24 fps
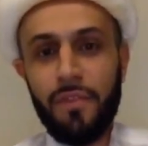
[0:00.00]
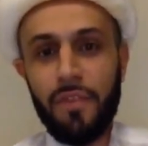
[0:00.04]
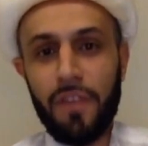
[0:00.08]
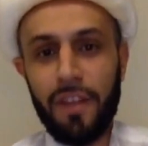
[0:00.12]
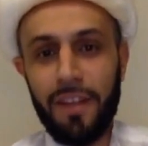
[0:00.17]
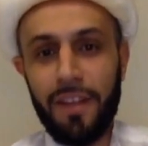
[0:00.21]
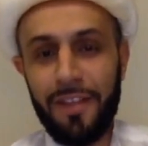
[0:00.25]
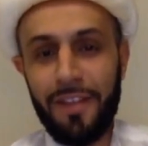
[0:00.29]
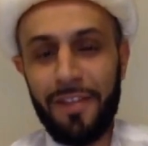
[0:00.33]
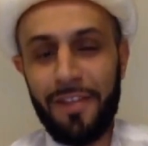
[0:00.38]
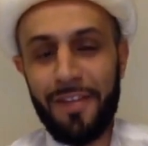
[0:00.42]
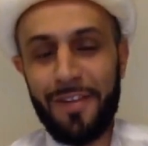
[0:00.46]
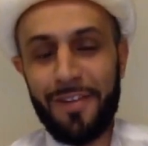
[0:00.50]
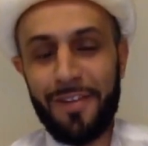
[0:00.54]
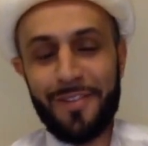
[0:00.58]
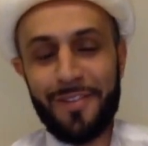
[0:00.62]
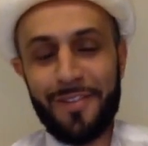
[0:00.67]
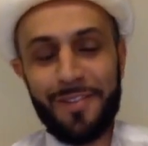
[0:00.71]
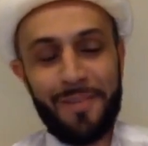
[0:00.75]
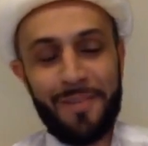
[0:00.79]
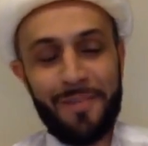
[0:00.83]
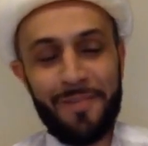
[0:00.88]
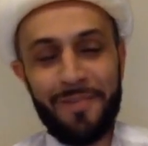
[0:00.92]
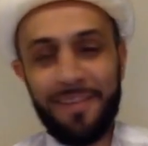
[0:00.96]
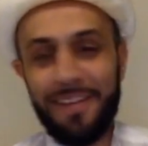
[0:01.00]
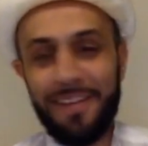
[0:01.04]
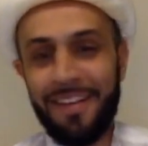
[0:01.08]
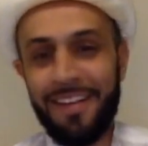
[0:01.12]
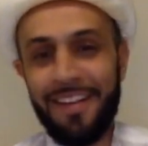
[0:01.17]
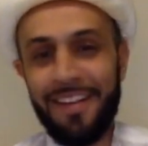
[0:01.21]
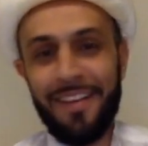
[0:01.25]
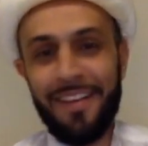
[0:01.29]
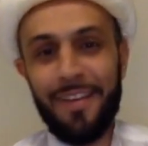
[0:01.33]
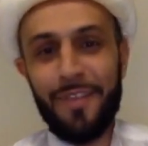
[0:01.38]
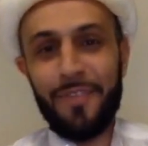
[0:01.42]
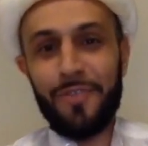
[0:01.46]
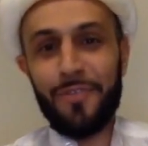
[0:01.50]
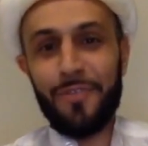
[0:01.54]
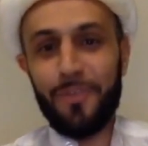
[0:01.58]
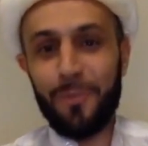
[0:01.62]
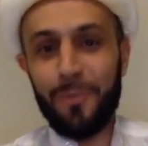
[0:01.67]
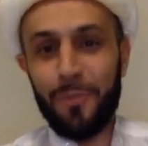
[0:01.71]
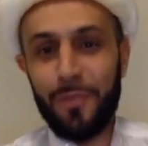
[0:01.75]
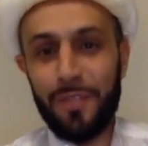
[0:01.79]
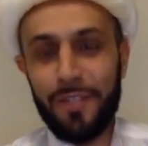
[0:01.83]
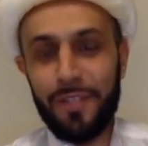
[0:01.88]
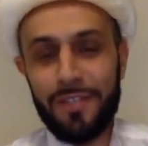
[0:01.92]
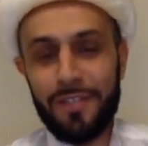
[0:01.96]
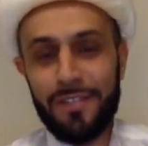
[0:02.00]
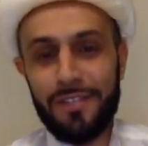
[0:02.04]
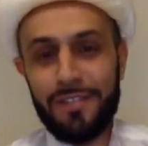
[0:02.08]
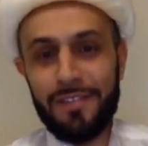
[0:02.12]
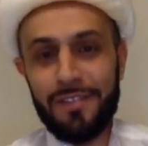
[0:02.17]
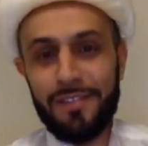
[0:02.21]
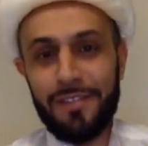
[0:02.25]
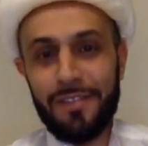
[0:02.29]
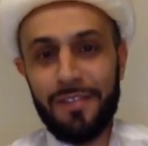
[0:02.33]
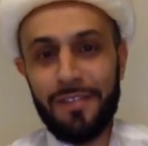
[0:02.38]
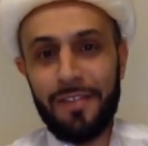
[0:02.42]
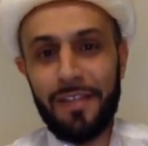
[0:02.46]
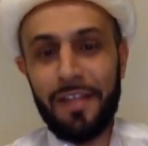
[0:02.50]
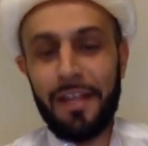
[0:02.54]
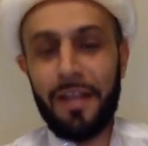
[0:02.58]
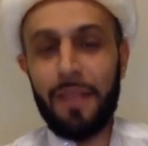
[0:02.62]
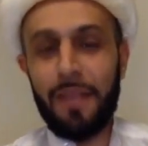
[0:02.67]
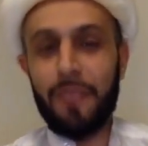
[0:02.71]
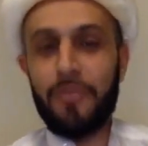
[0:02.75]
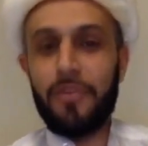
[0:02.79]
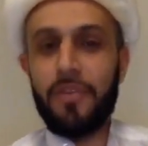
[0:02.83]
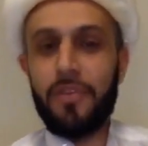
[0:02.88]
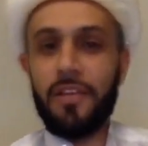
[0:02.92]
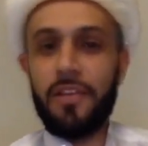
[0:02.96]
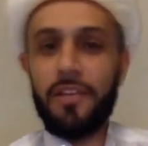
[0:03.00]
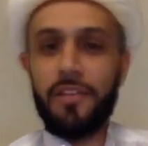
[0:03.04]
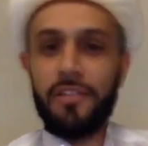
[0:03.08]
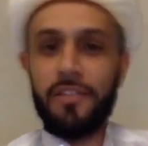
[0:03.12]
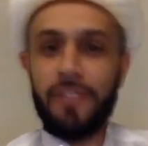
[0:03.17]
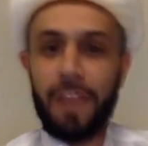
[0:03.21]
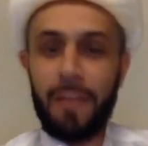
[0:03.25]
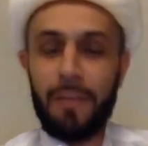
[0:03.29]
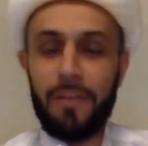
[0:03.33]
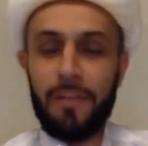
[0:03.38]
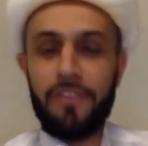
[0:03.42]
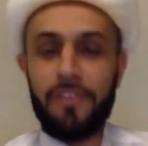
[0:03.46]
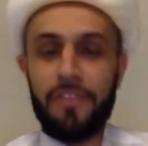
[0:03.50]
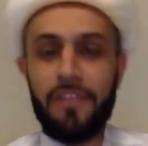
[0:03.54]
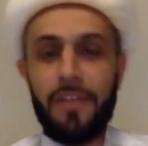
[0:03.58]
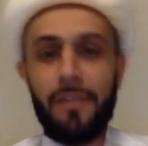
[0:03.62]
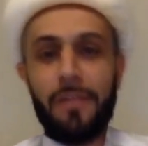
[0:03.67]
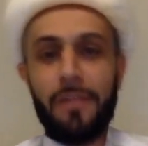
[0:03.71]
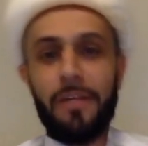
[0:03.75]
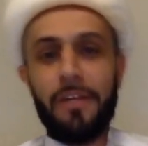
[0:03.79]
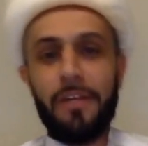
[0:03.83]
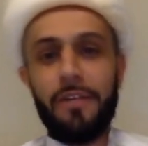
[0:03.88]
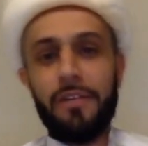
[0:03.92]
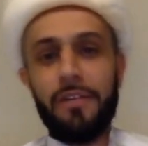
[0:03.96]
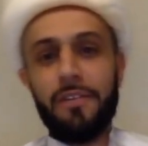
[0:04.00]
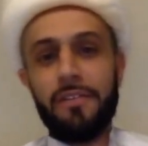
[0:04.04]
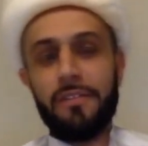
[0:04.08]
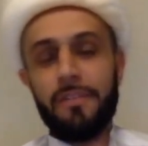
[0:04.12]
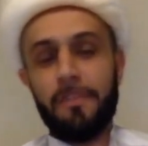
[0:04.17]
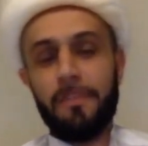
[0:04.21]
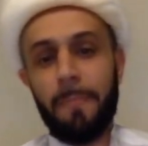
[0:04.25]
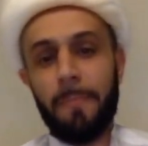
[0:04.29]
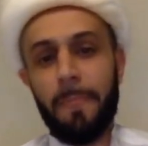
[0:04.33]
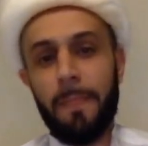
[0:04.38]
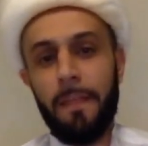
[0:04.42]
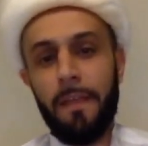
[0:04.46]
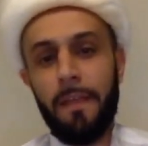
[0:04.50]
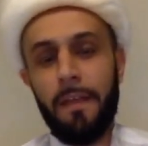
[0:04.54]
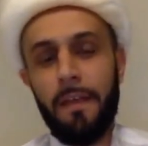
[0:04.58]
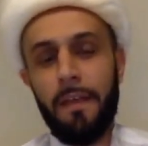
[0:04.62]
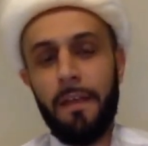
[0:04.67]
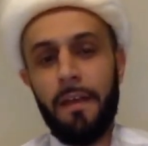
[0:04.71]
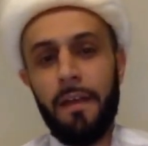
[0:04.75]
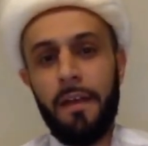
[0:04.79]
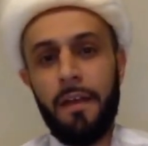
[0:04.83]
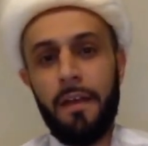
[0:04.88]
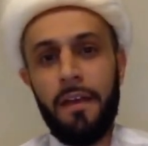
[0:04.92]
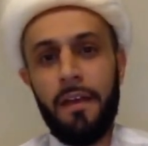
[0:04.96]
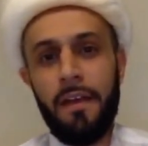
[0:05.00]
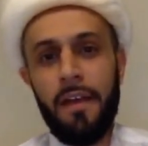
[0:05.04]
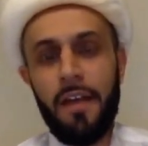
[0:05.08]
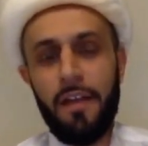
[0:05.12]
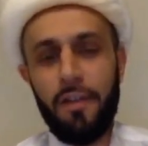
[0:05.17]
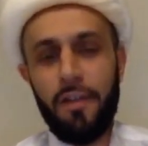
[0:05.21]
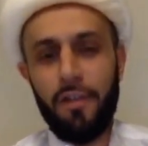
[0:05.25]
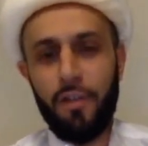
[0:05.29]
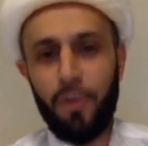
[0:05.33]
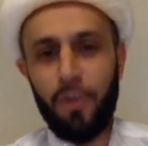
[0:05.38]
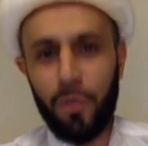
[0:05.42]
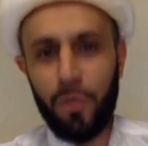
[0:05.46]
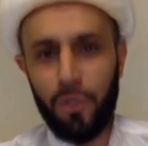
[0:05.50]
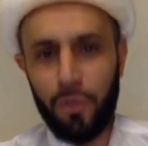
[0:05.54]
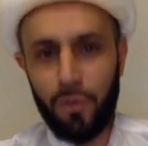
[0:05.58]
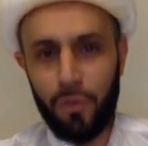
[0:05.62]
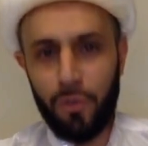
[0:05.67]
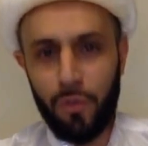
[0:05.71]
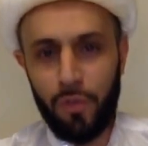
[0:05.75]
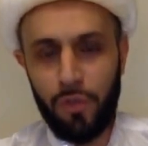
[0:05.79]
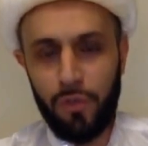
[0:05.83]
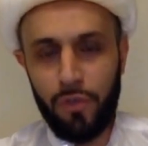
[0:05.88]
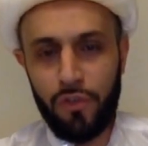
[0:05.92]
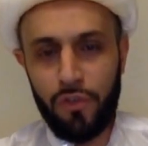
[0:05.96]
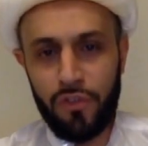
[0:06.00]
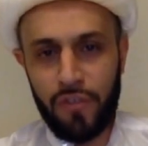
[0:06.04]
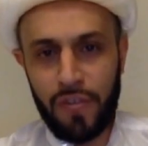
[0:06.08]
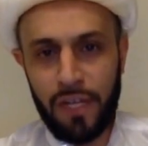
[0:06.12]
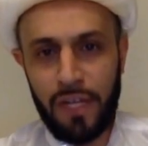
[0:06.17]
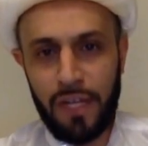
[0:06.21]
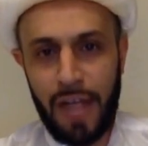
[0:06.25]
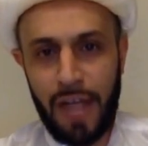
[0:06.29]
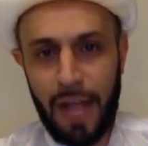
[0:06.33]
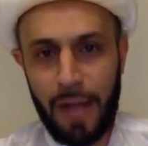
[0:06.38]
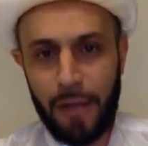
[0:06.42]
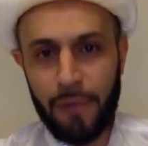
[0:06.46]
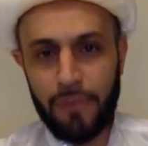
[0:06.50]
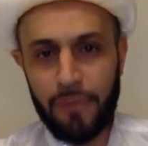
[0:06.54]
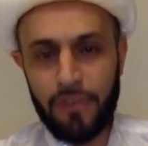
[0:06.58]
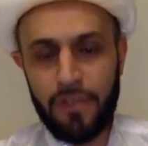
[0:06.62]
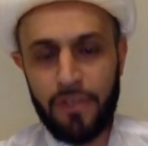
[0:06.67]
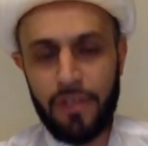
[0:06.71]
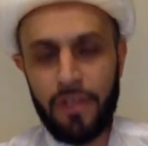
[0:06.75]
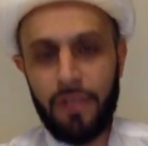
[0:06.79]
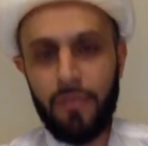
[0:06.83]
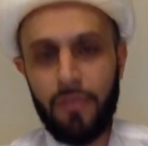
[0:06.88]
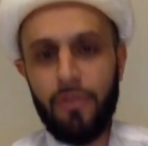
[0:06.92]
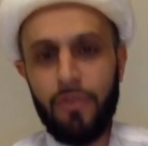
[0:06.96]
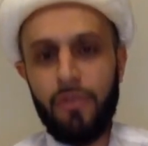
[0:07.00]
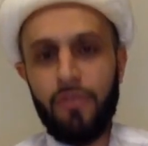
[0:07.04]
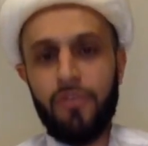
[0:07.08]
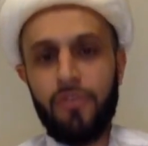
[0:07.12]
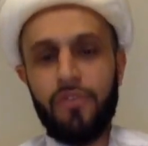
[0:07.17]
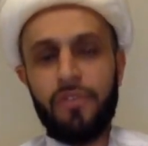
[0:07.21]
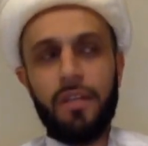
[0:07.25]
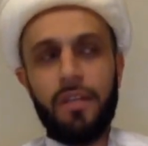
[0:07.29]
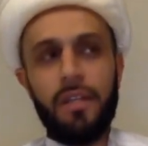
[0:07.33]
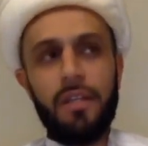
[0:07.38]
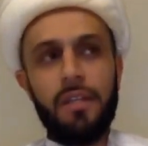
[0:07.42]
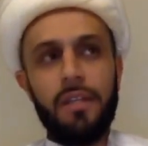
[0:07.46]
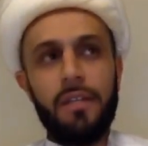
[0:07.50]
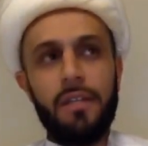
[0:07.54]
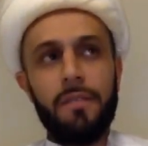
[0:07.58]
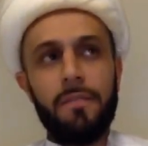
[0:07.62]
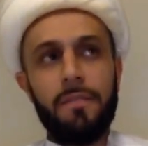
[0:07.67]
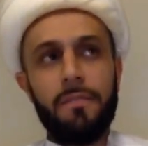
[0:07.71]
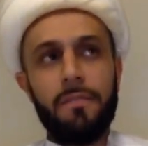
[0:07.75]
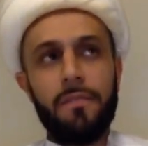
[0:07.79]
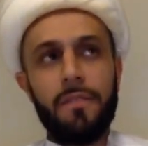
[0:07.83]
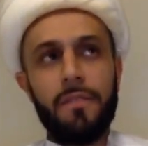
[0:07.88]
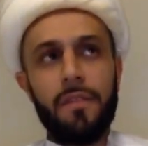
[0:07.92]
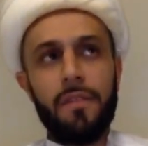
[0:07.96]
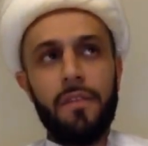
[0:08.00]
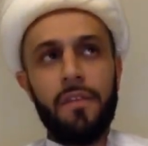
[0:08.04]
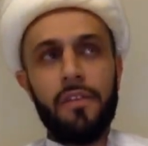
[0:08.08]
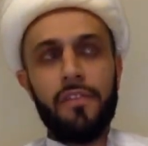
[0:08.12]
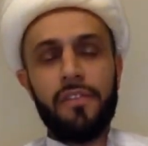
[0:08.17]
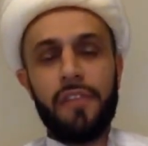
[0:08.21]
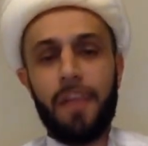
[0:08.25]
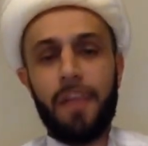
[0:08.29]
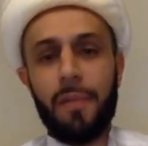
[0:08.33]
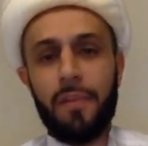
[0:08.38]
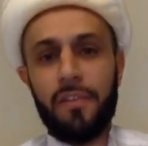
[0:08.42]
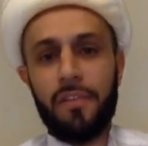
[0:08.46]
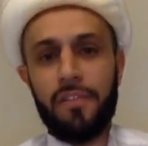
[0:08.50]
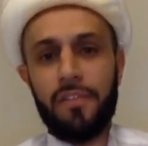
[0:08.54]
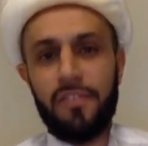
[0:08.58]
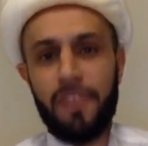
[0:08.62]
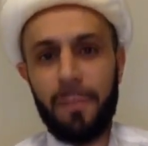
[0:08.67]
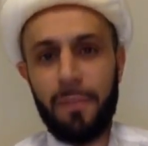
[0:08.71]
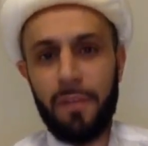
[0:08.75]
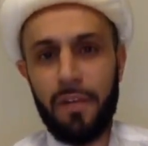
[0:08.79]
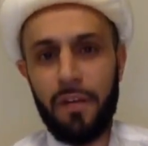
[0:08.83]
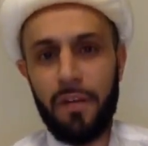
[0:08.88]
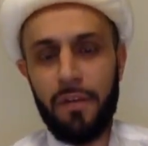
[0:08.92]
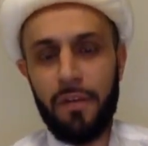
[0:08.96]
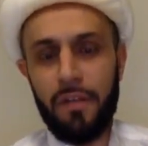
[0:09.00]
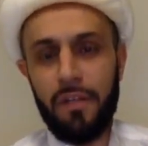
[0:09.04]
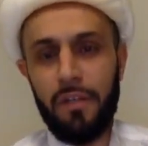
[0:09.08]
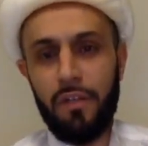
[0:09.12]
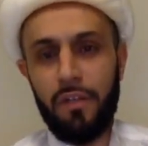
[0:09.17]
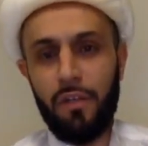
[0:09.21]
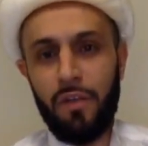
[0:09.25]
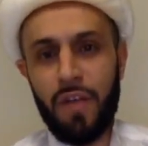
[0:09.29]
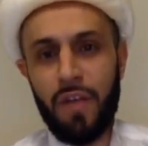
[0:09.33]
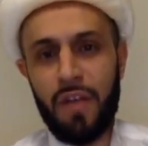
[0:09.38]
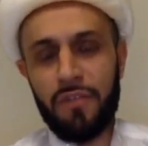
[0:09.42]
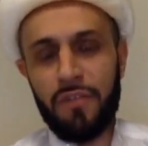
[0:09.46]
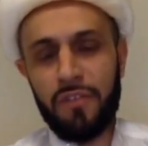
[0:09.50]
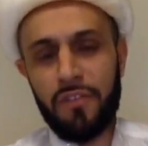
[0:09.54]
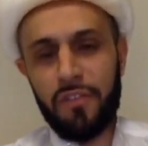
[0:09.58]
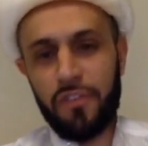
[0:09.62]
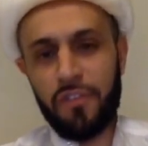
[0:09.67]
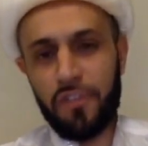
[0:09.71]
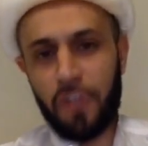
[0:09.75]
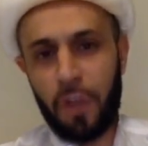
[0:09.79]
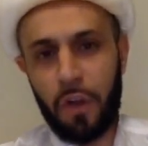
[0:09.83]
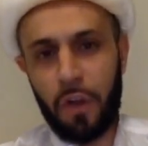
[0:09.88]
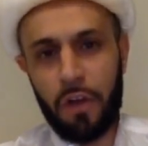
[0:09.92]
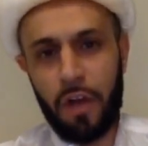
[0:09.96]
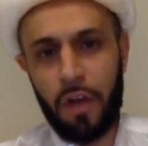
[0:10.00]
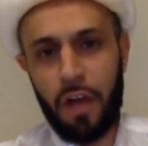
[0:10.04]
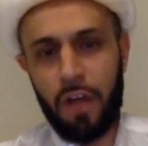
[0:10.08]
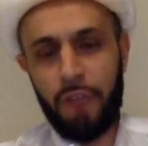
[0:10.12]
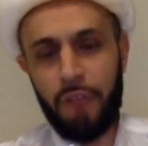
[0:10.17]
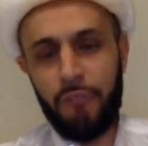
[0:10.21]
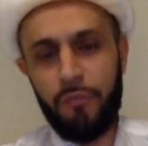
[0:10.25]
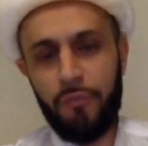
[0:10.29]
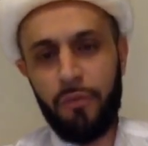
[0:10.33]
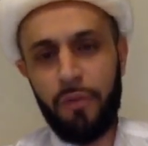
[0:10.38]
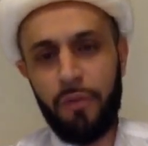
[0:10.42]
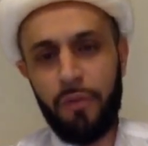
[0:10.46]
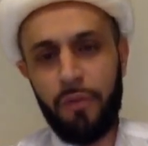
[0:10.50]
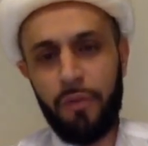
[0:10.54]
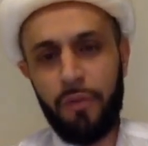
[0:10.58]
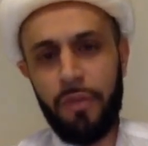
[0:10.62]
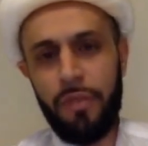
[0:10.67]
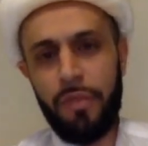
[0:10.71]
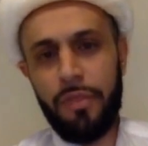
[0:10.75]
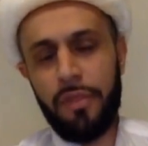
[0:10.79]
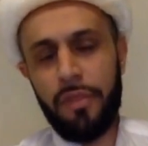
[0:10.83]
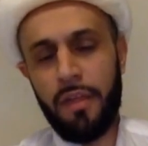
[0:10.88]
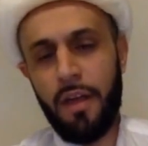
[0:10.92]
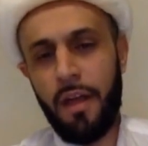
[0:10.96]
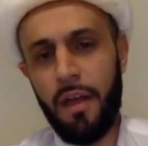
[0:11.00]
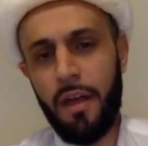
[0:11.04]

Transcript: there, there are some students they come to the Islamic seminaries. And you know, when you when you study Hawza, when you study in the Islamic seminary, you have to start off with